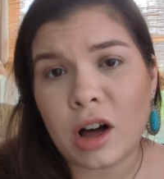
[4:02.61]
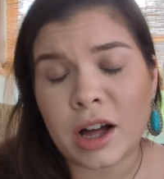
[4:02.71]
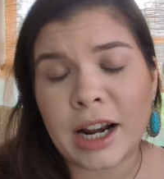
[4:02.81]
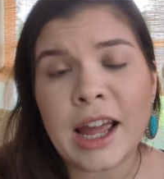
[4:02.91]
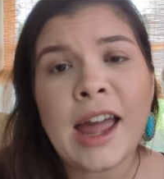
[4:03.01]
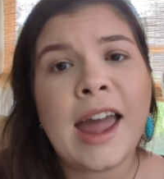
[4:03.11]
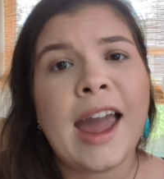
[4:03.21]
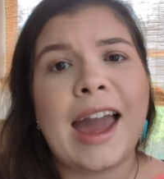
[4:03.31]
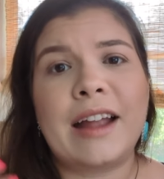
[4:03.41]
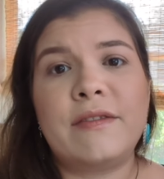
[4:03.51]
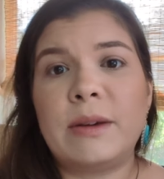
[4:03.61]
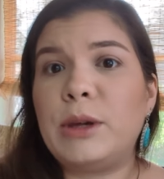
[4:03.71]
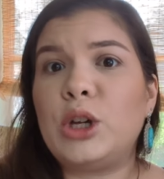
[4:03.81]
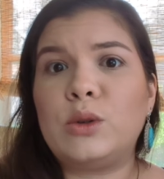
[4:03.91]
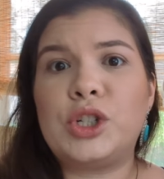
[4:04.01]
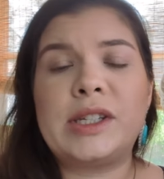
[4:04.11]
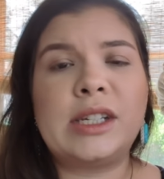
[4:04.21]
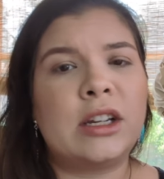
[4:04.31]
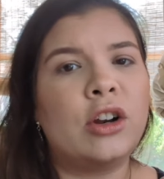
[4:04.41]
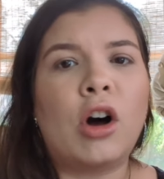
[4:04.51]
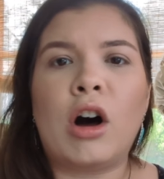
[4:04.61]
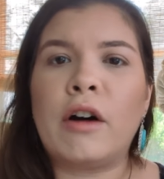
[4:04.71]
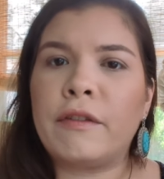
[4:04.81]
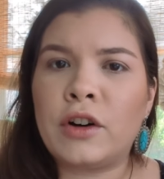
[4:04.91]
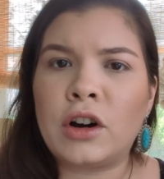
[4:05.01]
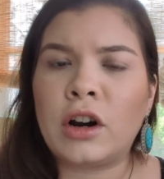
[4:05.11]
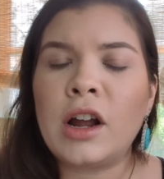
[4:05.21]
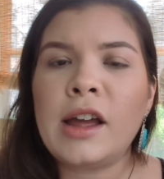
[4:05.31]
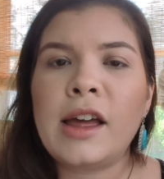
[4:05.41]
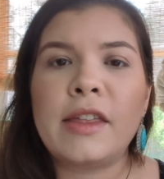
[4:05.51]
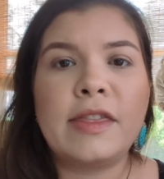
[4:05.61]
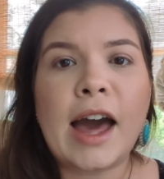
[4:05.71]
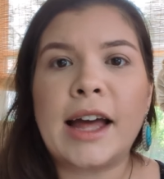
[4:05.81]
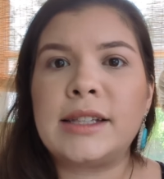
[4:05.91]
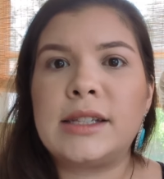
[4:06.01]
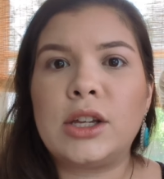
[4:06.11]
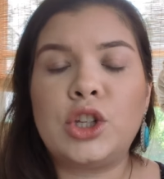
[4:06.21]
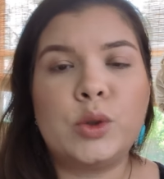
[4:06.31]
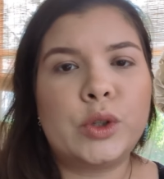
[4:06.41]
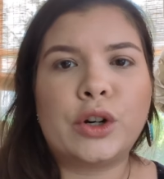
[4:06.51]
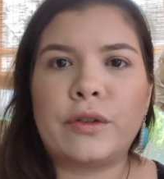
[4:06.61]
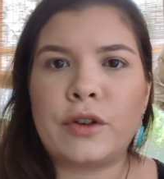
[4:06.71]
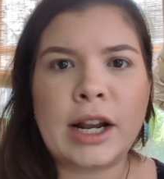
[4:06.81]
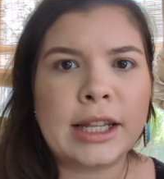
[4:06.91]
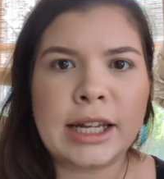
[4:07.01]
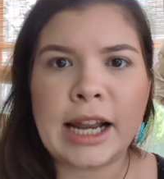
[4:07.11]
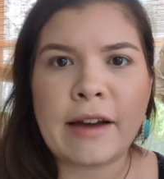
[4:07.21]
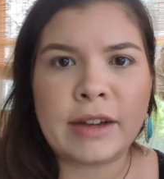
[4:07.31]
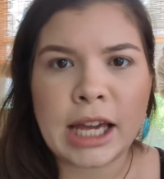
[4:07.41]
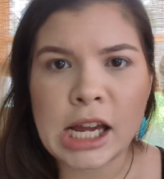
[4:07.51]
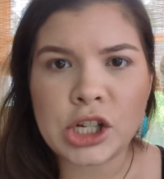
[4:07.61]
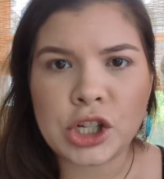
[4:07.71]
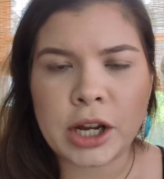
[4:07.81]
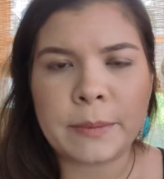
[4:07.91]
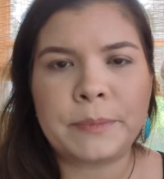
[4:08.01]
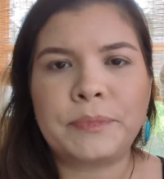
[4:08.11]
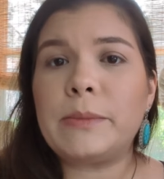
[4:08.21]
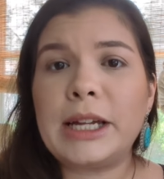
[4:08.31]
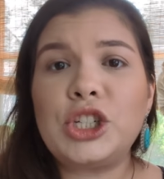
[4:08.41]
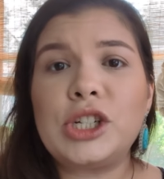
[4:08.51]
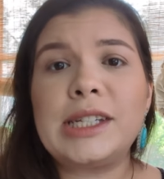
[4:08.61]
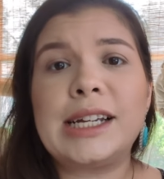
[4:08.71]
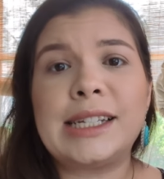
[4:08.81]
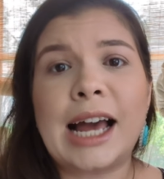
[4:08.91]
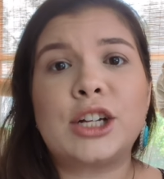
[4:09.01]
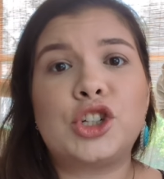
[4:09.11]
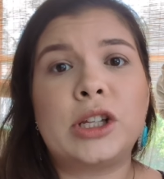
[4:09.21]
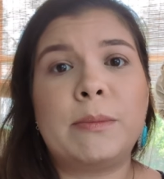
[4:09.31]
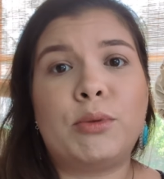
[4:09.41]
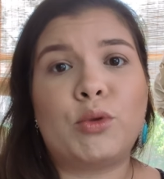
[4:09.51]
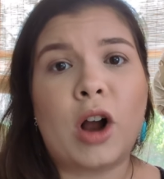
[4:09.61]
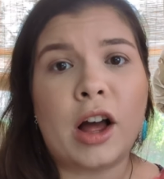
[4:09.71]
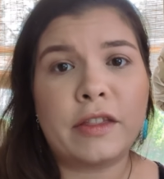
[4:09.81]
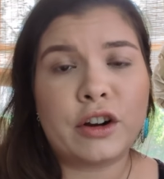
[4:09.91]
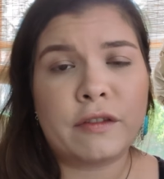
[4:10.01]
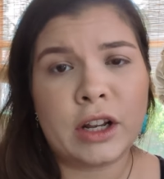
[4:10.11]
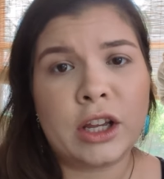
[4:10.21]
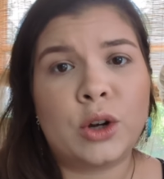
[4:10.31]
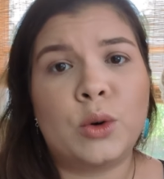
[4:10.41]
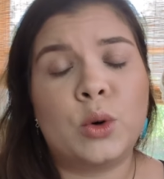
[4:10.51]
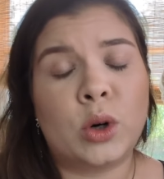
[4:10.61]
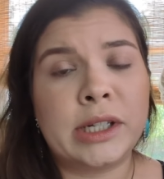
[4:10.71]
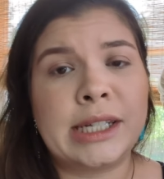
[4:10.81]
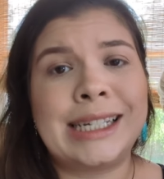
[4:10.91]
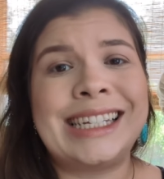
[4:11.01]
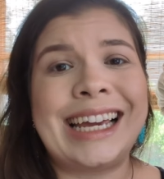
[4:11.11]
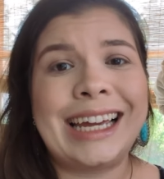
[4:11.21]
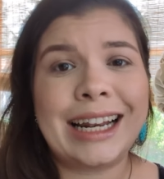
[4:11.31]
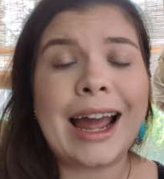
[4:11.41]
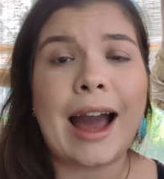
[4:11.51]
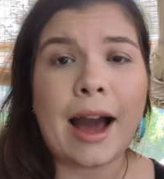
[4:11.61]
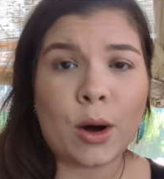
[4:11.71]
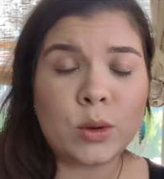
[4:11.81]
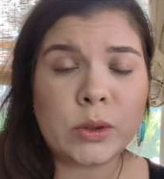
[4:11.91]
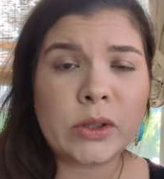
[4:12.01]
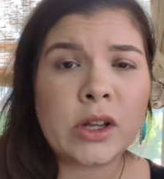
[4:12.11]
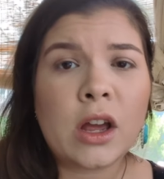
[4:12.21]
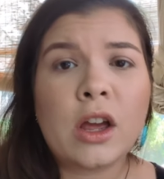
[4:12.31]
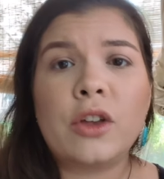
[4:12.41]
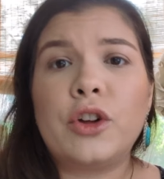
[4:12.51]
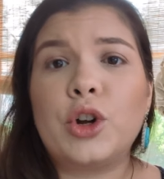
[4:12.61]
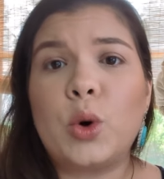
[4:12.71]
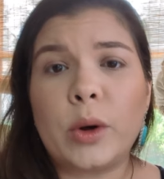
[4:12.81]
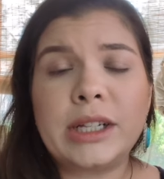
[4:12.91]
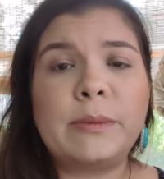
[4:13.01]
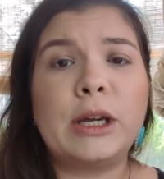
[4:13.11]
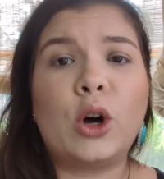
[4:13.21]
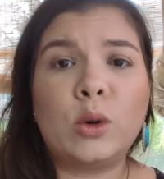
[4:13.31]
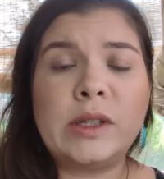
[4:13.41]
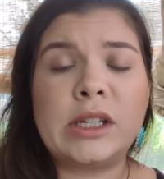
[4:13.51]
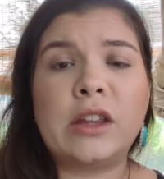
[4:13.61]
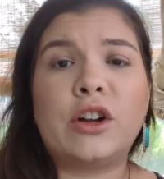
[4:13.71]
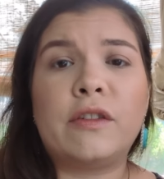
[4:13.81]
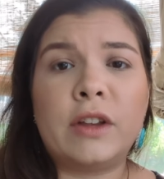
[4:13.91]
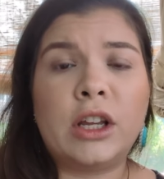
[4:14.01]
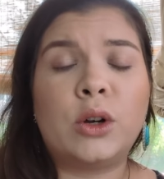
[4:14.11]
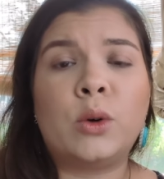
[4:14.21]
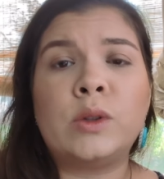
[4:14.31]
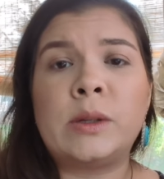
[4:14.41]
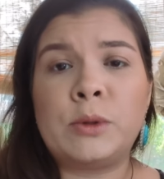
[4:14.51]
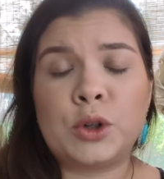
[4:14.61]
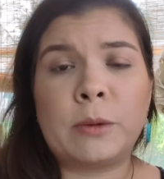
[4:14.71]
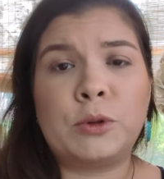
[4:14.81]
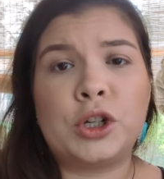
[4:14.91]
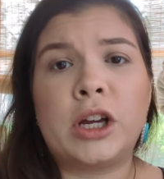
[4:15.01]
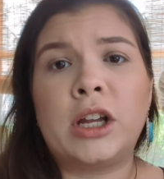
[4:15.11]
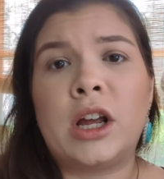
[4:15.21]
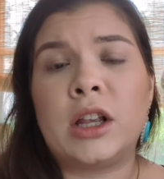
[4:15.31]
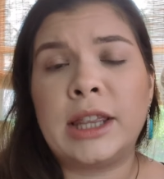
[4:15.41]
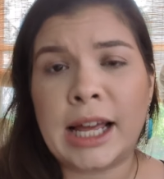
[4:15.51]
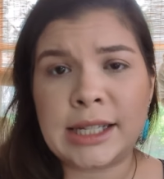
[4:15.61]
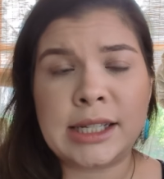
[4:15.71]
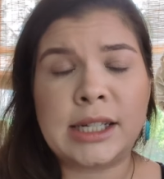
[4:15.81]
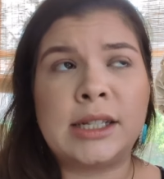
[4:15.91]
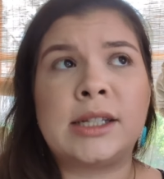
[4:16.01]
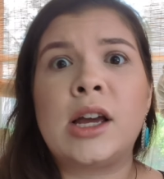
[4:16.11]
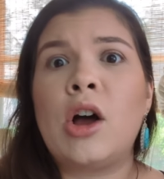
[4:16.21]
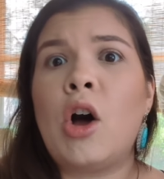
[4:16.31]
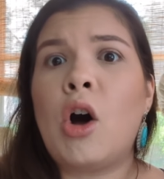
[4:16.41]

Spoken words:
on. And Vimeo just didn't offer that user-friendly navigation. So Dimensions has actually brought their video courses in-house. They're going to be hosting their video subscription lessons